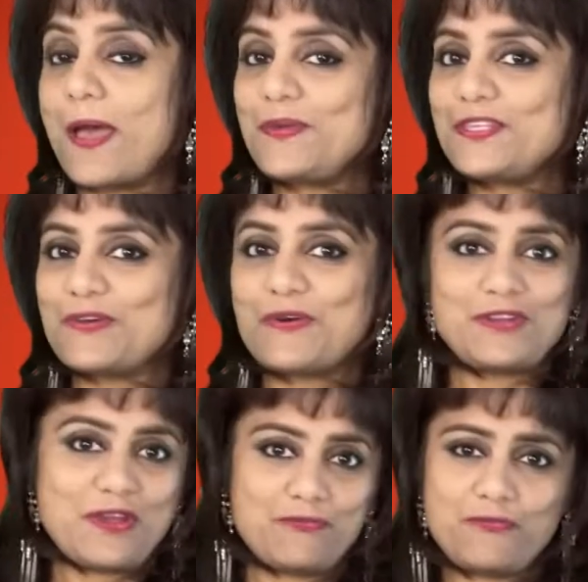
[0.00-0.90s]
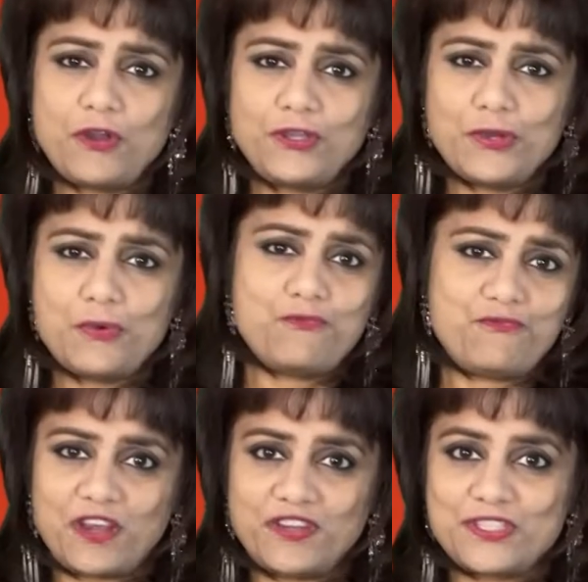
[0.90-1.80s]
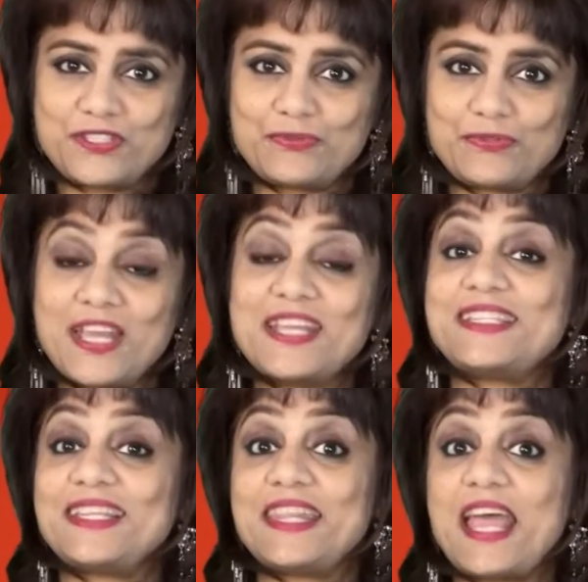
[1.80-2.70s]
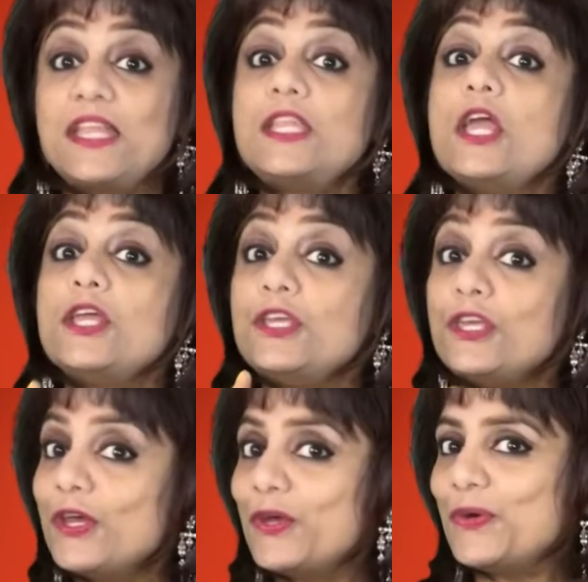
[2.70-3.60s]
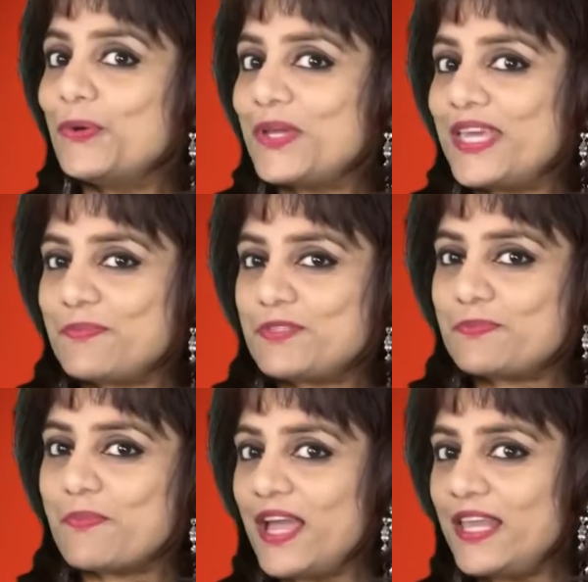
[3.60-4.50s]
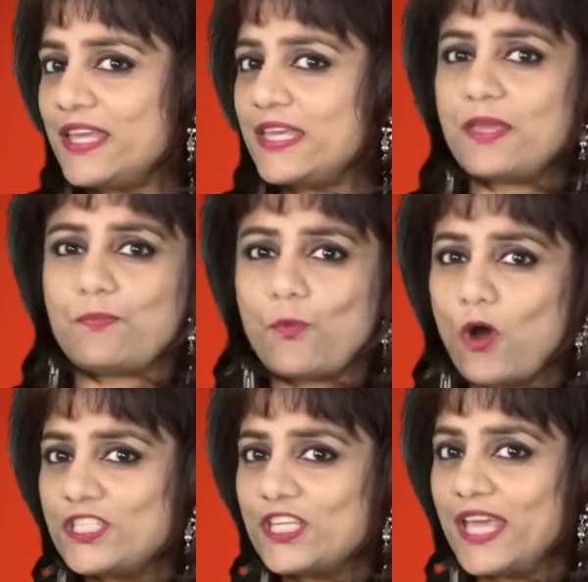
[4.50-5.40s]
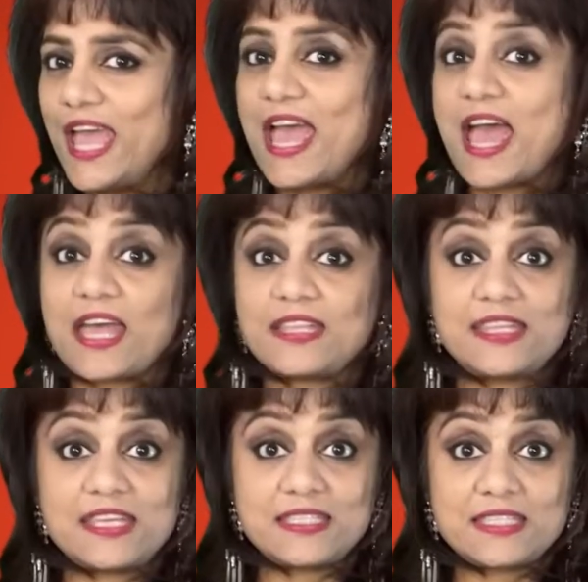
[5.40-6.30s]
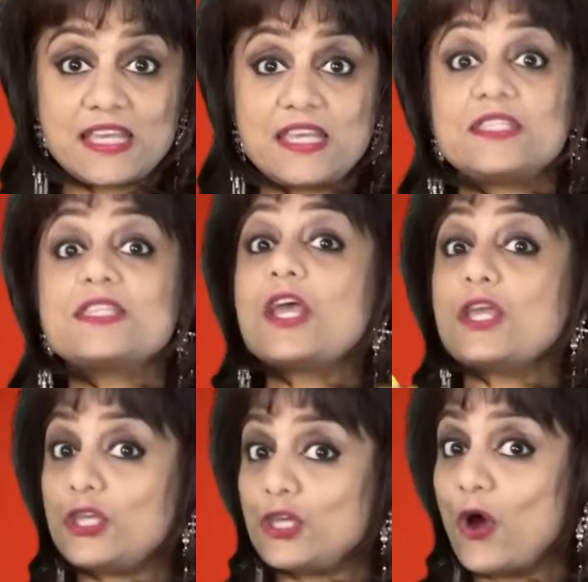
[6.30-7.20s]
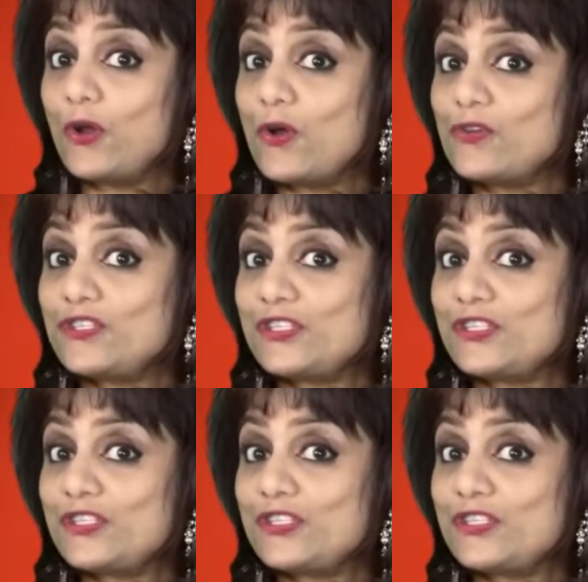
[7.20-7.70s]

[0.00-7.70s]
episode for you very soon. Till then, you keep smiling, keep watching. And this is your host